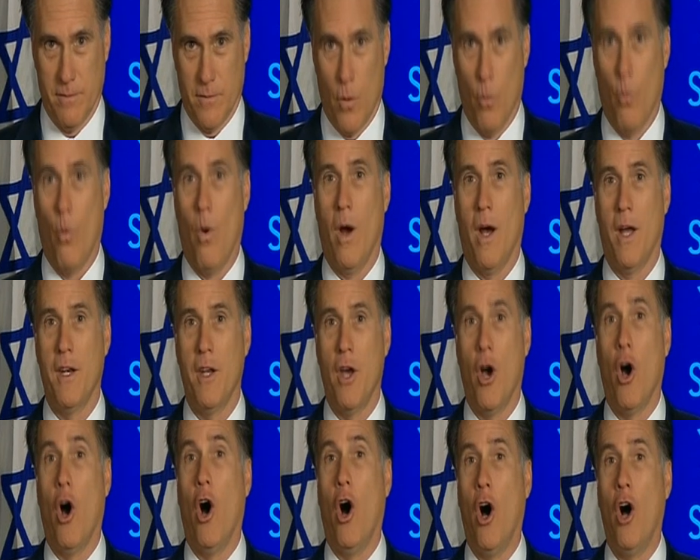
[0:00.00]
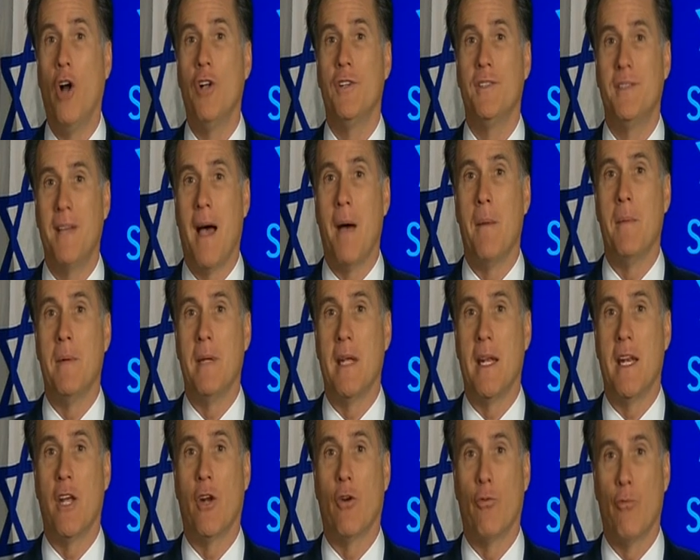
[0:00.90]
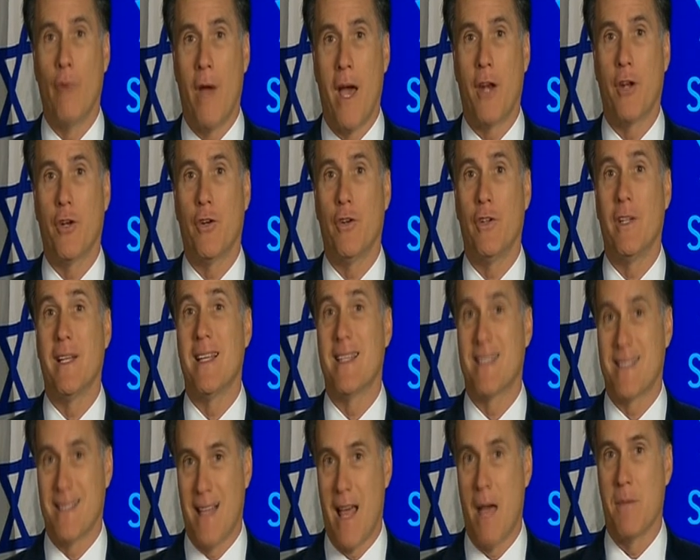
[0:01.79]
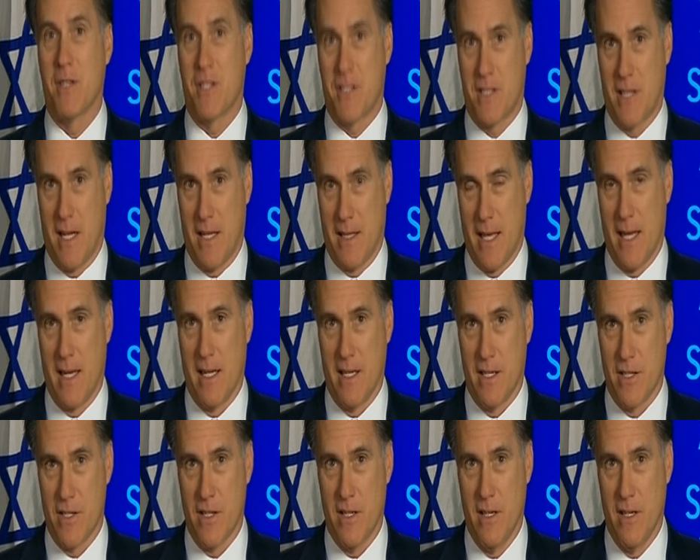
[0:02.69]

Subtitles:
one all-dominating radical Islamist state, that is.